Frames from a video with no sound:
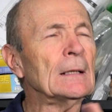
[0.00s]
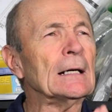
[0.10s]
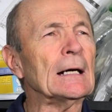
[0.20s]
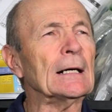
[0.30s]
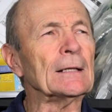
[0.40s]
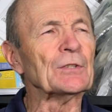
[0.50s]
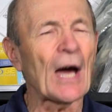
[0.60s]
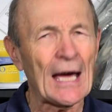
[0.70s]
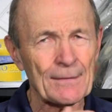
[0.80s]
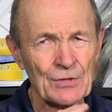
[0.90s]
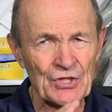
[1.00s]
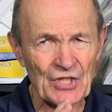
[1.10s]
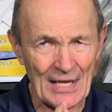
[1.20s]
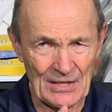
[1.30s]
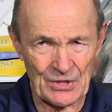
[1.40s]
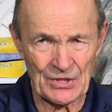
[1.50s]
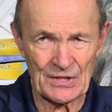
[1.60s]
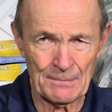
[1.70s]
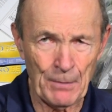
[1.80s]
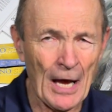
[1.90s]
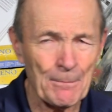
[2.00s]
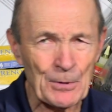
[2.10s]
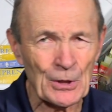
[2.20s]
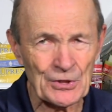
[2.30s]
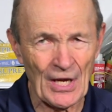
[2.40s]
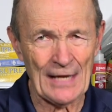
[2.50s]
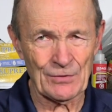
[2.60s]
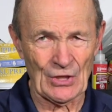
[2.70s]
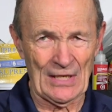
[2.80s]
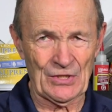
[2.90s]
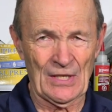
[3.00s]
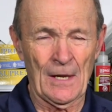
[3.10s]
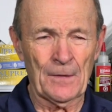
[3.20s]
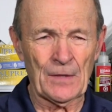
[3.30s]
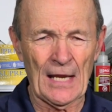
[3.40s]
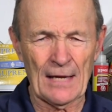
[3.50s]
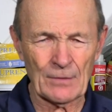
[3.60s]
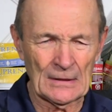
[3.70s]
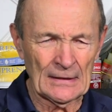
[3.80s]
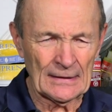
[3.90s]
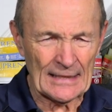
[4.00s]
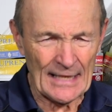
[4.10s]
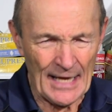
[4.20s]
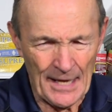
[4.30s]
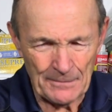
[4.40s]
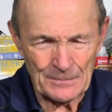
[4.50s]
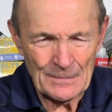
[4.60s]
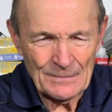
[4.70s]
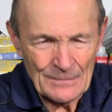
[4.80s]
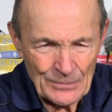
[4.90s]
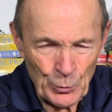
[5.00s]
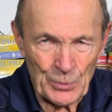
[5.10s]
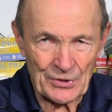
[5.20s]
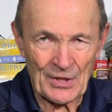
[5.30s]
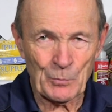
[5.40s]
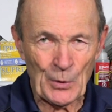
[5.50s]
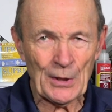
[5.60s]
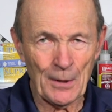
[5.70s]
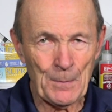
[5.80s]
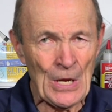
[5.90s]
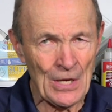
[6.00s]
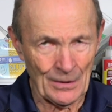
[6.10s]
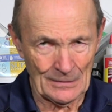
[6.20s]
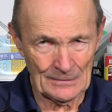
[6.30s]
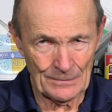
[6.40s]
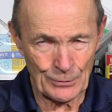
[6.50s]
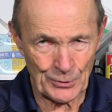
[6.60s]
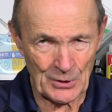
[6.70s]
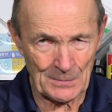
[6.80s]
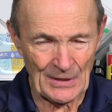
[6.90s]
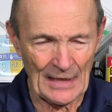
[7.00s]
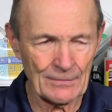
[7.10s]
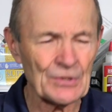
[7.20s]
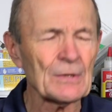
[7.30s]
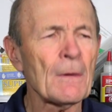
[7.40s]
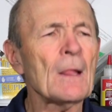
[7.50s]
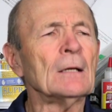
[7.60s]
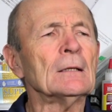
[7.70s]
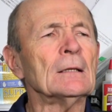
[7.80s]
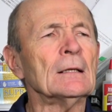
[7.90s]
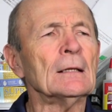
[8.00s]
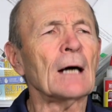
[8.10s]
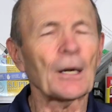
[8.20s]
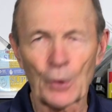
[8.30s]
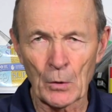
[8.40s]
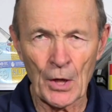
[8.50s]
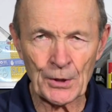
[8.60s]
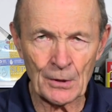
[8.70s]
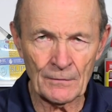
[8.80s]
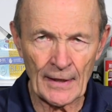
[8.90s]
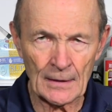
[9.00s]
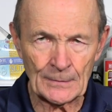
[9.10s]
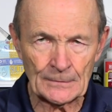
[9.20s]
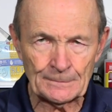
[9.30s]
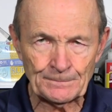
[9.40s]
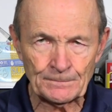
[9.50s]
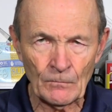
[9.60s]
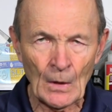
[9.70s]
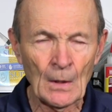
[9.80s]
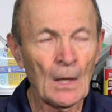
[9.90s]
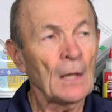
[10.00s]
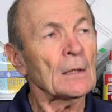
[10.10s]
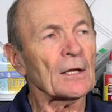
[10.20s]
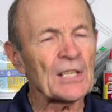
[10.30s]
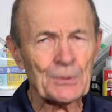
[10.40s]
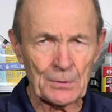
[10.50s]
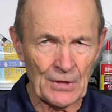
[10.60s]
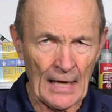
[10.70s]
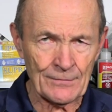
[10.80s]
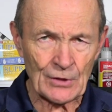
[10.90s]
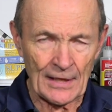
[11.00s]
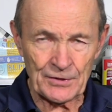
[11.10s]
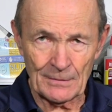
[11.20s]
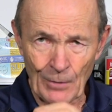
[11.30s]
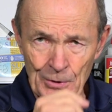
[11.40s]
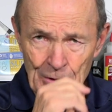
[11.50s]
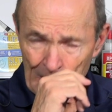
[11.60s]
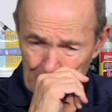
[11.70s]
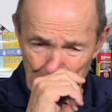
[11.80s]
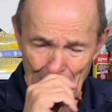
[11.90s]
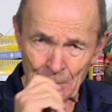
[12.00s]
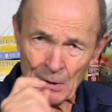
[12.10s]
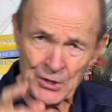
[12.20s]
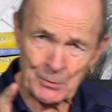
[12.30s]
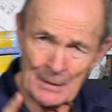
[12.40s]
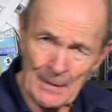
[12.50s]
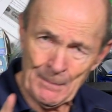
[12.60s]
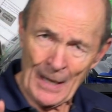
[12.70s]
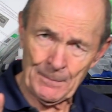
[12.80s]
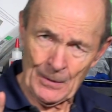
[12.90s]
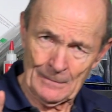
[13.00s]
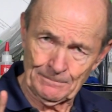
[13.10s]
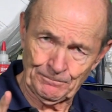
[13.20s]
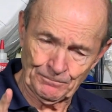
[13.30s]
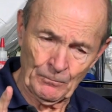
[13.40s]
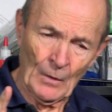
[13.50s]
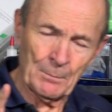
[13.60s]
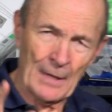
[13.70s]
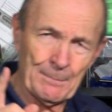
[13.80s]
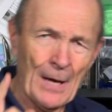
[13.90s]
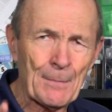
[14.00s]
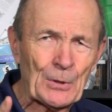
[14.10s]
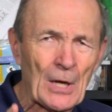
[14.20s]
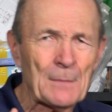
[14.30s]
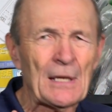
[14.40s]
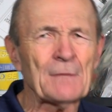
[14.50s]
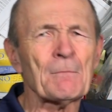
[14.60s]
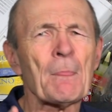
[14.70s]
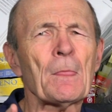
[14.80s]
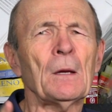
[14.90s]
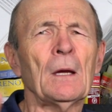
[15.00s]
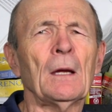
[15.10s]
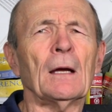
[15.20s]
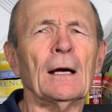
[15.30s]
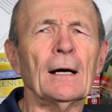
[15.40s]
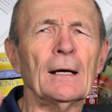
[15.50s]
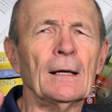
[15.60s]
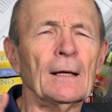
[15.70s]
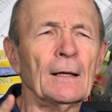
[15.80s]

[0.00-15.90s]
Uh, dive sites, popular dive sites that have a uh, have some real appeal to scuba divers, are no longer available. Now, these were dive sites in most cases that were extremely popular. By popular, I mean uh,